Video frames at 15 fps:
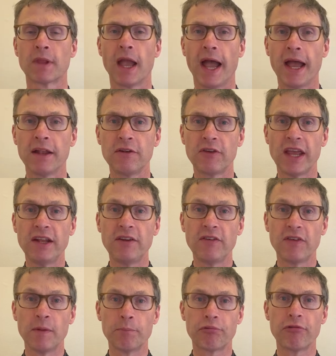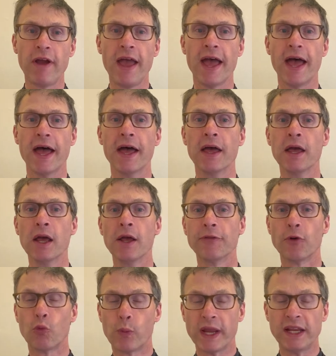And it is in prayer
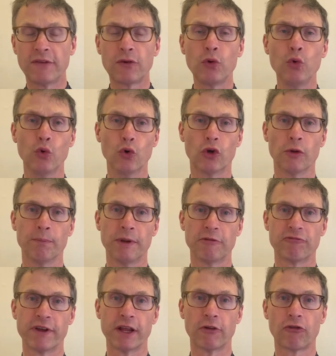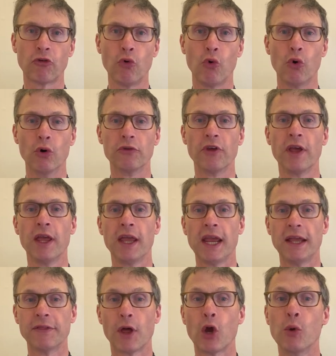that we too can be reassured
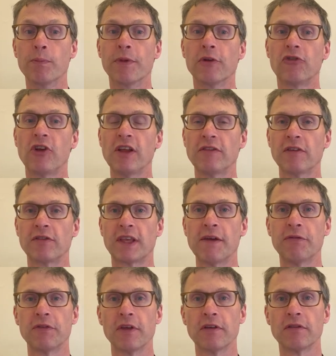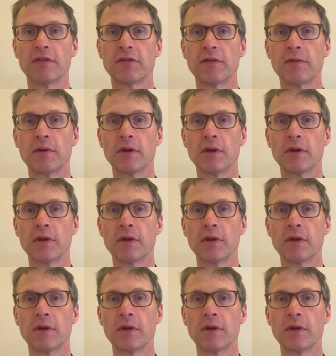in the hope that Jesus gives us.